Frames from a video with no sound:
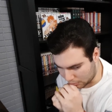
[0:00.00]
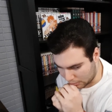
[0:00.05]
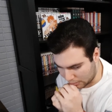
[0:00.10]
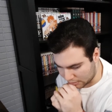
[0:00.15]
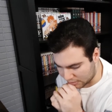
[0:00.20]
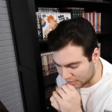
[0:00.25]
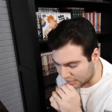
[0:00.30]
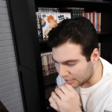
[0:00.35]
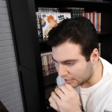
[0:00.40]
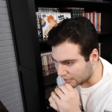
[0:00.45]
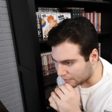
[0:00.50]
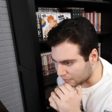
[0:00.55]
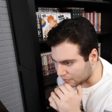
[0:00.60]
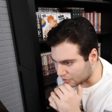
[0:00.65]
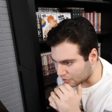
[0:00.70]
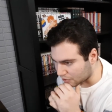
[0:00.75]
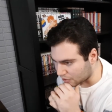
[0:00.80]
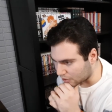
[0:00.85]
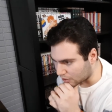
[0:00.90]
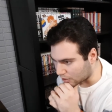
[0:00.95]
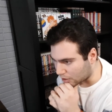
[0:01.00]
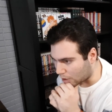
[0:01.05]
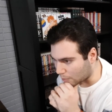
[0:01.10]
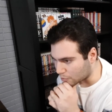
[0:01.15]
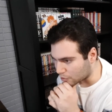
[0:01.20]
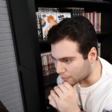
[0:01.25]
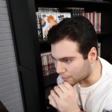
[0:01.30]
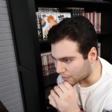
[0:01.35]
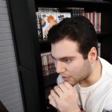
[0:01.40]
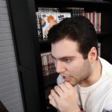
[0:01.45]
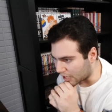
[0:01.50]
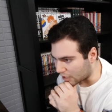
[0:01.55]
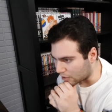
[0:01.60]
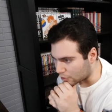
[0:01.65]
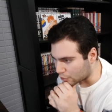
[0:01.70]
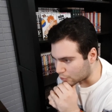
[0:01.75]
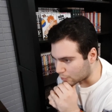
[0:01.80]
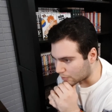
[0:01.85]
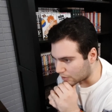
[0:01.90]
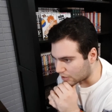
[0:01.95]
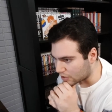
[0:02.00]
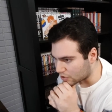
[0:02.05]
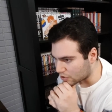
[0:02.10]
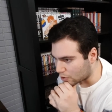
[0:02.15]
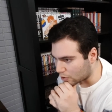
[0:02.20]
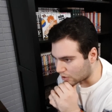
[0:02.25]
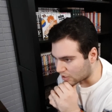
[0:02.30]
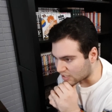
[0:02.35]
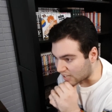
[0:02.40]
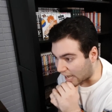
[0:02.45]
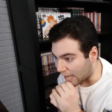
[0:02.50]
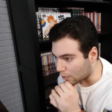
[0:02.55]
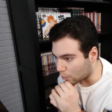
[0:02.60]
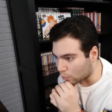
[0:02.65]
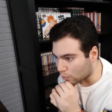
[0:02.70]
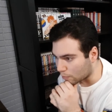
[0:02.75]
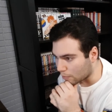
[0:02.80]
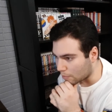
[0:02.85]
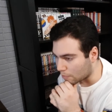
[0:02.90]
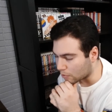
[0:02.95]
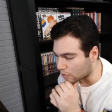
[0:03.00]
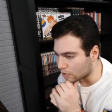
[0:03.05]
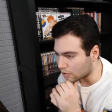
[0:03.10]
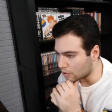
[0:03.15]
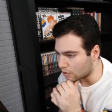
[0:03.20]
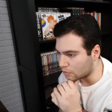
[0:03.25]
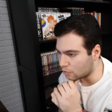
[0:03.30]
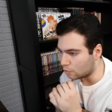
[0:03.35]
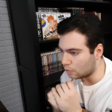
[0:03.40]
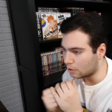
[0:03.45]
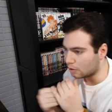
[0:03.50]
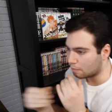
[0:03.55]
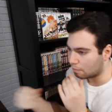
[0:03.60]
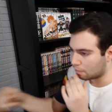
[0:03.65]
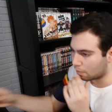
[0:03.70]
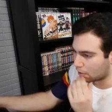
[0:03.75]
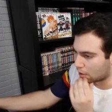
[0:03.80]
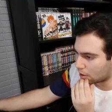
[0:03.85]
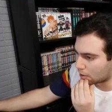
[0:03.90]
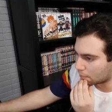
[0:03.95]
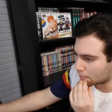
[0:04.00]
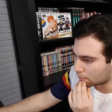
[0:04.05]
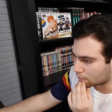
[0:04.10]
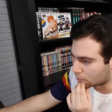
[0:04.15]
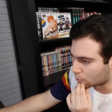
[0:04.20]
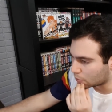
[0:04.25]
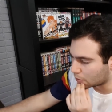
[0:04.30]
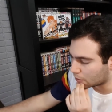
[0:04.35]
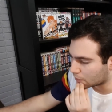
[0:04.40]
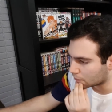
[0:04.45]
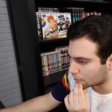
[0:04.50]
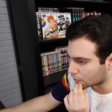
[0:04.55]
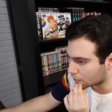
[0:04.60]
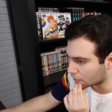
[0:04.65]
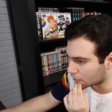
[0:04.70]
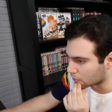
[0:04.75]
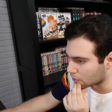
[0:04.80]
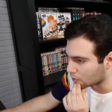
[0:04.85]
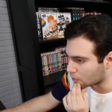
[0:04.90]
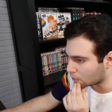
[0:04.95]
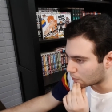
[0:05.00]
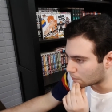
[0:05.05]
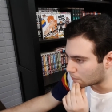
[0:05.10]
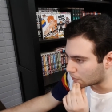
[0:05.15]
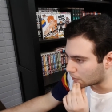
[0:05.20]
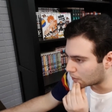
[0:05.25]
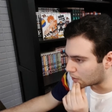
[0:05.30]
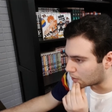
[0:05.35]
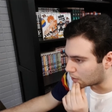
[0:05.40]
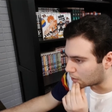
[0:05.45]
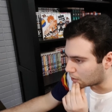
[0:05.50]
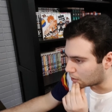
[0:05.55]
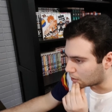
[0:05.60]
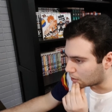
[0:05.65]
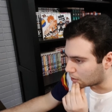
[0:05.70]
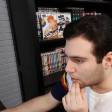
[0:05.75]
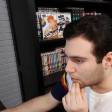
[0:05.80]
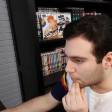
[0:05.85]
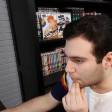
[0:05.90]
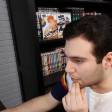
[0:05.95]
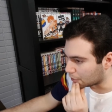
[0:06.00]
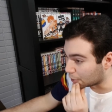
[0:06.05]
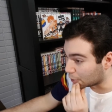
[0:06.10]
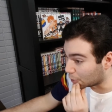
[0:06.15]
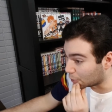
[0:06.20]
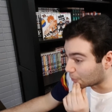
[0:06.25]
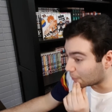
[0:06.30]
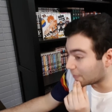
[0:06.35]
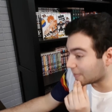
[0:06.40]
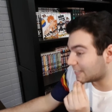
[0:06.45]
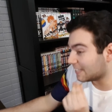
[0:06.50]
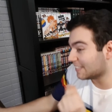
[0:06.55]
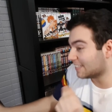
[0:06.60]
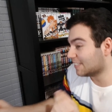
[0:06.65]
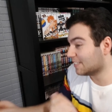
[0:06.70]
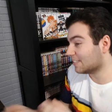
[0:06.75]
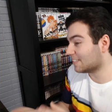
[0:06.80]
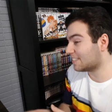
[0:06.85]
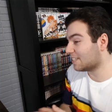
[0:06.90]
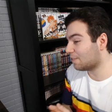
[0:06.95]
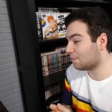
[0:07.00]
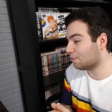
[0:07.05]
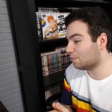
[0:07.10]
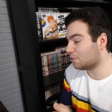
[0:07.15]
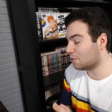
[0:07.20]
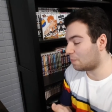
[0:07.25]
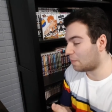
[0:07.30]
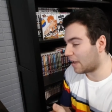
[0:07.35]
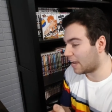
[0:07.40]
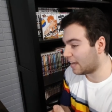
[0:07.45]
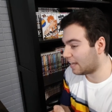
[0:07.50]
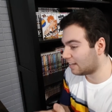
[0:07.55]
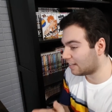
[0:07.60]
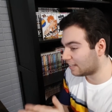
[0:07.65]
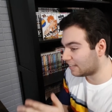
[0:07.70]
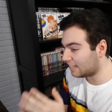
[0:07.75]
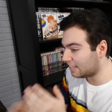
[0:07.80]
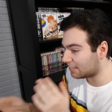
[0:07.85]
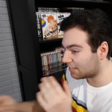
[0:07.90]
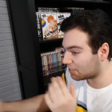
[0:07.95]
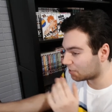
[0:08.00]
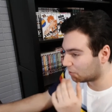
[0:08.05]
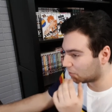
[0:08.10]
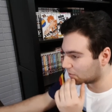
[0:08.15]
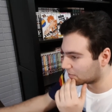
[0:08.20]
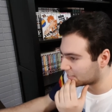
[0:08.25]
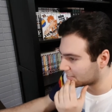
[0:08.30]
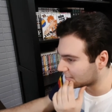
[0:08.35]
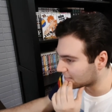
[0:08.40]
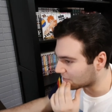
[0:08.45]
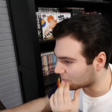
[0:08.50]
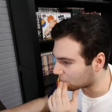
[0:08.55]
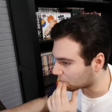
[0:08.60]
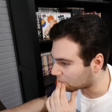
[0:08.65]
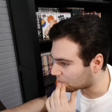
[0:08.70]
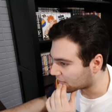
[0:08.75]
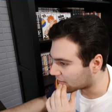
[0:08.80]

Did they give us the, uh, the, option for the English release though? Because I don't remember doing a uh, voting for it though. But, yo, we're about to get the stuff from Japan at least though. Let's see.